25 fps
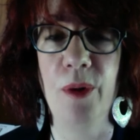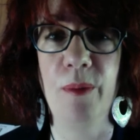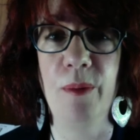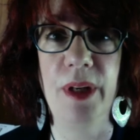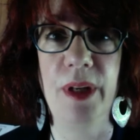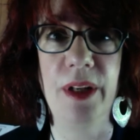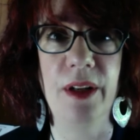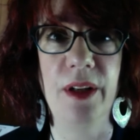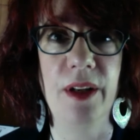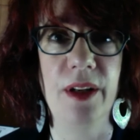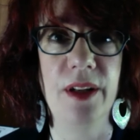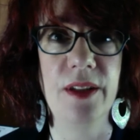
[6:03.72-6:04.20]

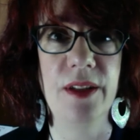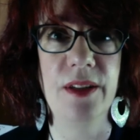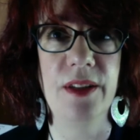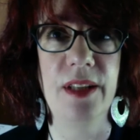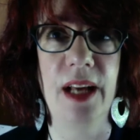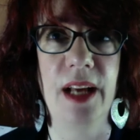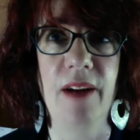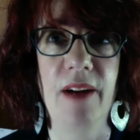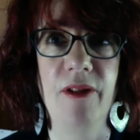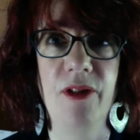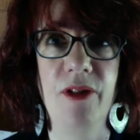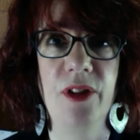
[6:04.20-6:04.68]
because
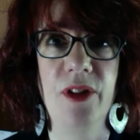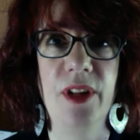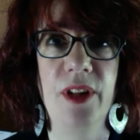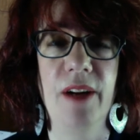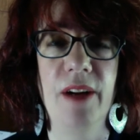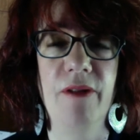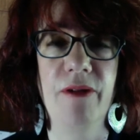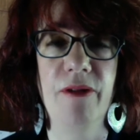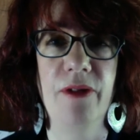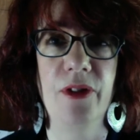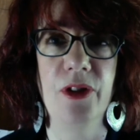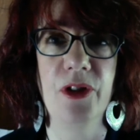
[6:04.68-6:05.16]
after
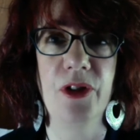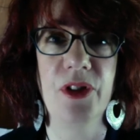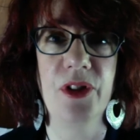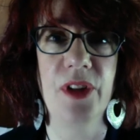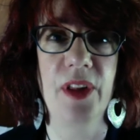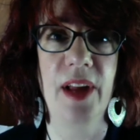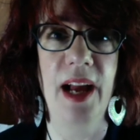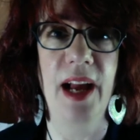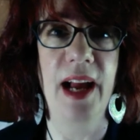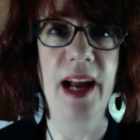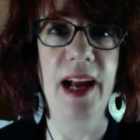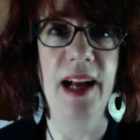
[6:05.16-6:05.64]
that first
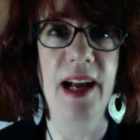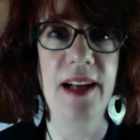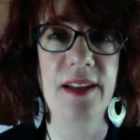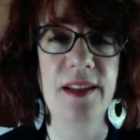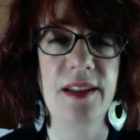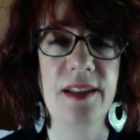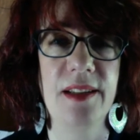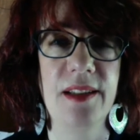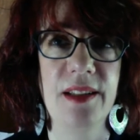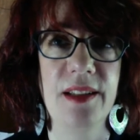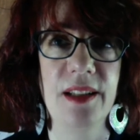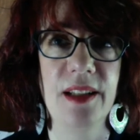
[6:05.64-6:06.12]

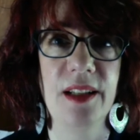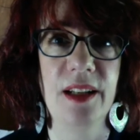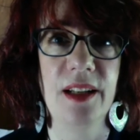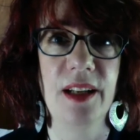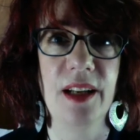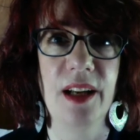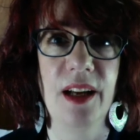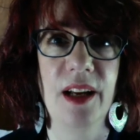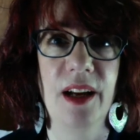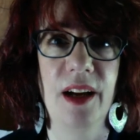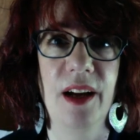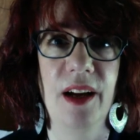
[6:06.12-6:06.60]
class,
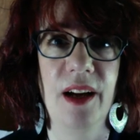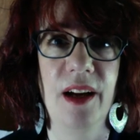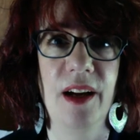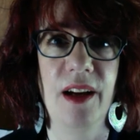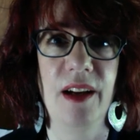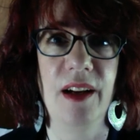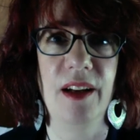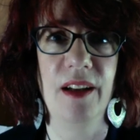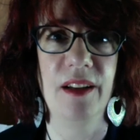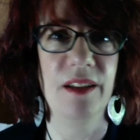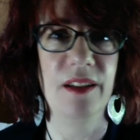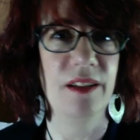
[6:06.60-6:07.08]

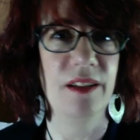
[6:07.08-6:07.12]
uh,